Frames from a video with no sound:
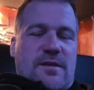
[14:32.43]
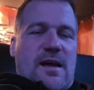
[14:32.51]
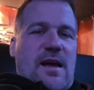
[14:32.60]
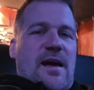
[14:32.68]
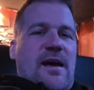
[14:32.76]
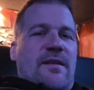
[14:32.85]

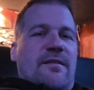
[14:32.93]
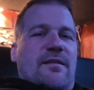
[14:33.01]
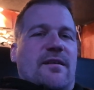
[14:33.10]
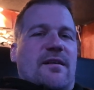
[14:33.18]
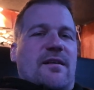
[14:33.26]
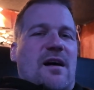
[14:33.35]

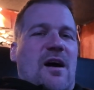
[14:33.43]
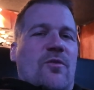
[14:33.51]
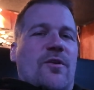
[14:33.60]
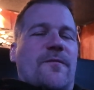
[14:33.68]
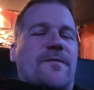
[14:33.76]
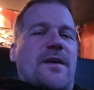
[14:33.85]
And
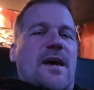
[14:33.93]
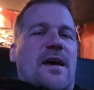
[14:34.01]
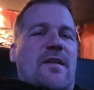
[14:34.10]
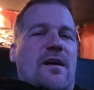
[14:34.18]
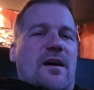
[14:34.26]
out of that,